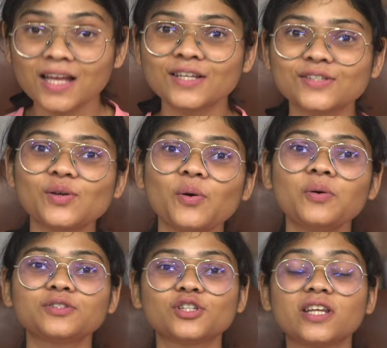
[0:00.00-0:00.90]

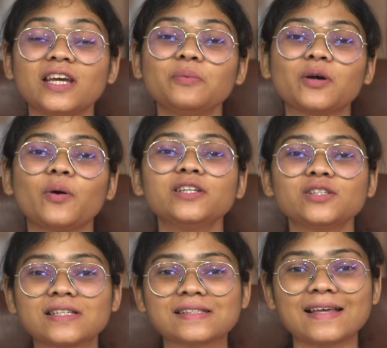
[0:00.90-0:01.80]
So today we're going to
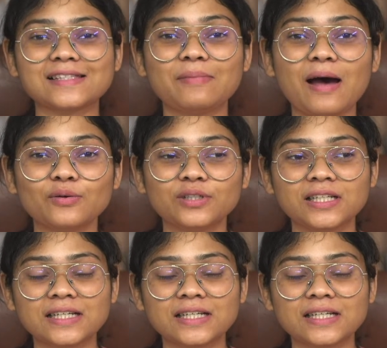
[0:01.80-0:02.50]
discuss about